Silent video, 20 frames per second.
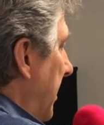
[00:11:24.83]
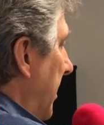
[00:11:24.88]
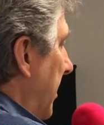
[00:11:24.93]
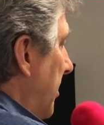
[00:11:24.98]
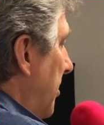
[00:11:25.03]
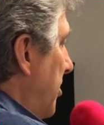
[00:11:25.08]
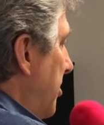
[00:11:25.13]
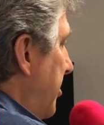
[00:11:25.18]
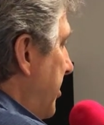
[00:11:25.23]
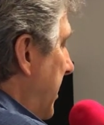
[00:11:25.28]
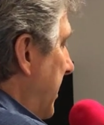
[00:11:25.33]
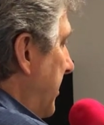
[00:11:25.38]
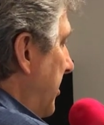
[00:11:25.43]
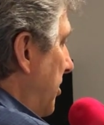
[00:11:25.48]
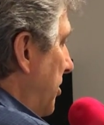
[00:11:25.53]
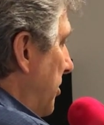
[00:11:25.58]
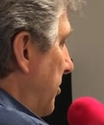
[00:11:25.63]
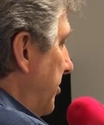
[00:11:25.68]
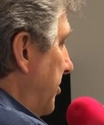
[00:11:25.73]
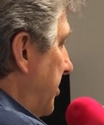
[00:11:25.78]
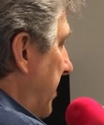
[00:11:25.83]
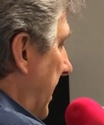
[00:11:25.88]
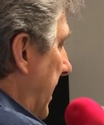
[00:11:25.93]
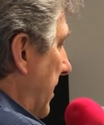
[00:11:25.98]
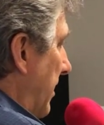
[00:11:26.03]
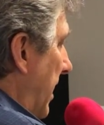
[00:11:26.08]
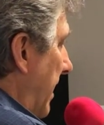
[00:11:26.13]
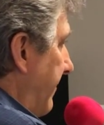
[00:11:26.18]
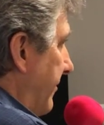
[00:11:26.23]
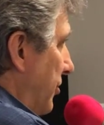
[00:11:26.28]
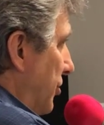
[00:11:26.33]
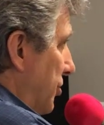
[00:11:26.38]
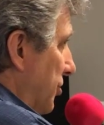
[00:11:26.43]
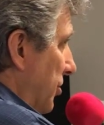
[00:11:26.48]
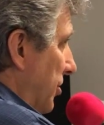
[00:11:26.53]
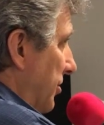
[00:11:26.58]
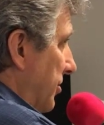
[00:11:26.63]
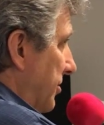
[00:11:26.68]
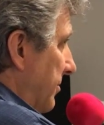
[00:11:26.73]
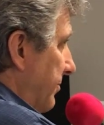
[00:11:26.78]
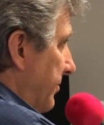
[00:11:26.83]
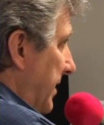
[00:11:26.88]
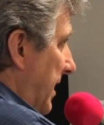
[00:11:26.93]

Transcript: the good thing to do is take out life insurance.